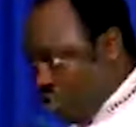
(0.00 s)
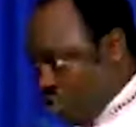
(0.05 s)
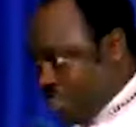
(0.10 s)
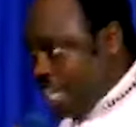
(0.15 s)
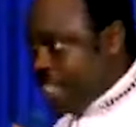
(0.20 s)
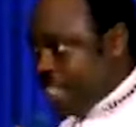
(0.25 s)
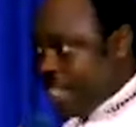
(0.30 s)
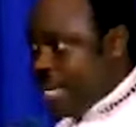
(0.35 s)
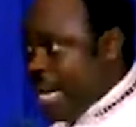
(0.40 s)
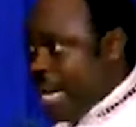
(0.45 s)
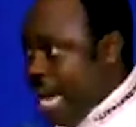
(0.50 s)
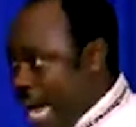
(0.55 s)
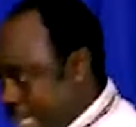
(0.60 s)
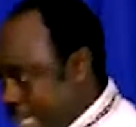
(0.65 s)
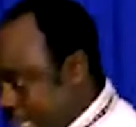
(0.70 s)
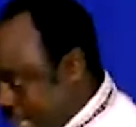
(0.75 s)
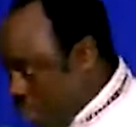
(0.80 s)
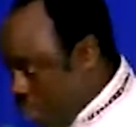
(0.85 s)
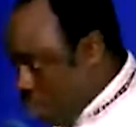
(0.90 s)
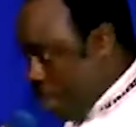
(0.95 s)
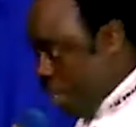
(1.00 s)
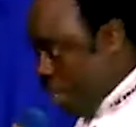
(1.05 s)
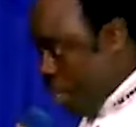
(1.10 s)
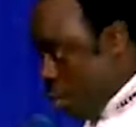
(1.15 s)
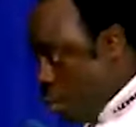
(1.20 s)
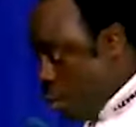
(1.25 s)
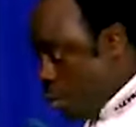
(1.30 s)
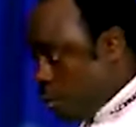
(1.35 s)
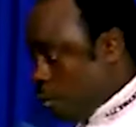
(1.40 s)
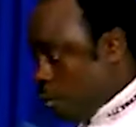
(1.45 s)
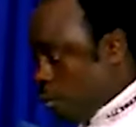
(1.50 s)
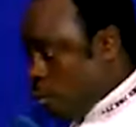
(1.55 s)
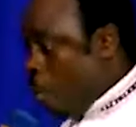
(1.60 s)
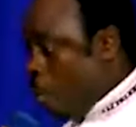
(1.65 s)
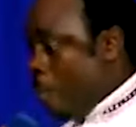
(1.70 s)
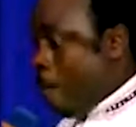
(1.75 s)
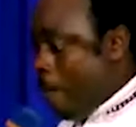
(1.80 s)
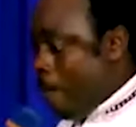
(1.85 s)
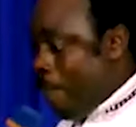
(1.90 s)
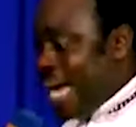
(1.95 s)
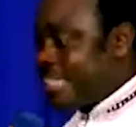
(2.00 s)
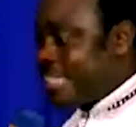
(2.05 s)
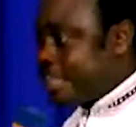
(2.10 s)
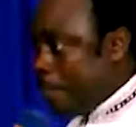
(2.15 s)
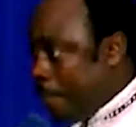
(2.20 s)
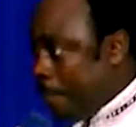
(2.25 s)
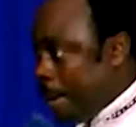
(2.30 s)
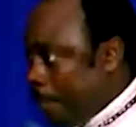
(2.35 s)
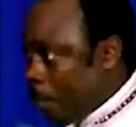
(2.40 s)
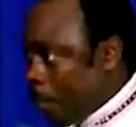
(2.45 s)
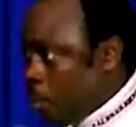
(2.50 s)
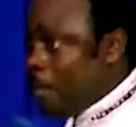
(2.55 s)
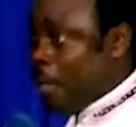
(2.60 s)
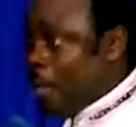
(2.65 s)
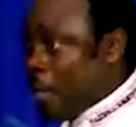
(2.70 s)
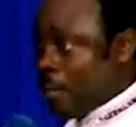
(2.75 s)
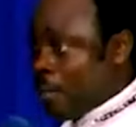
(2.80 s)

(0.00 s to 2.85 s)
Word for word: it and it will be used to pass people because